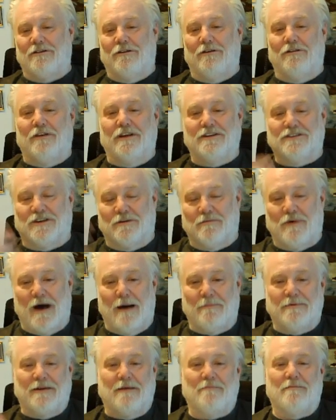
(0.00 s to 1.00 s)
little things that are
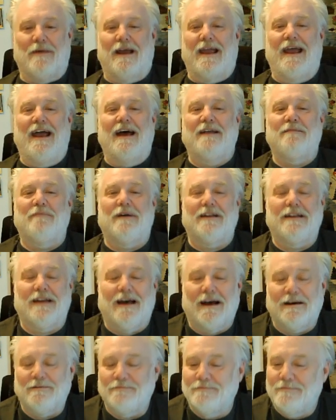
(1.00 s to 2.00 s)
popping up in my head, but
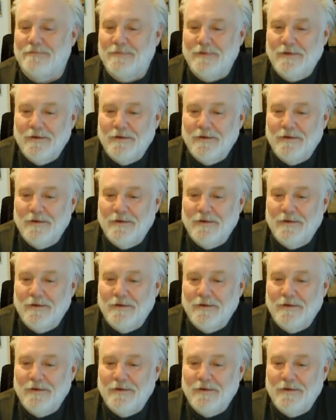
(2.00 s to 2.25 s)
um,